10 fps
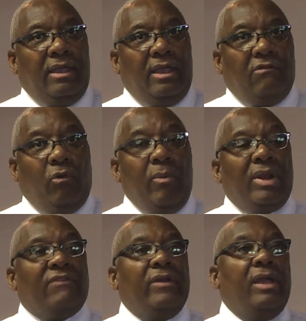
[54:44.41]
If we
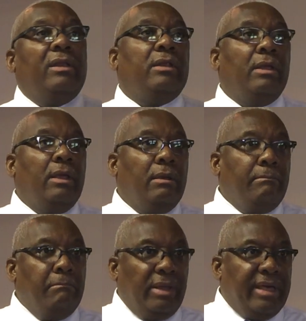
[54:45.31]
were left in
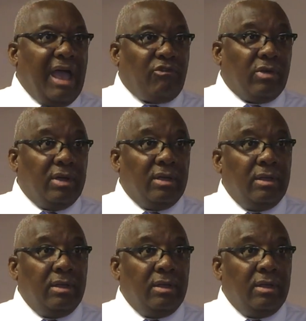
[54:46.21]
Mother Africa,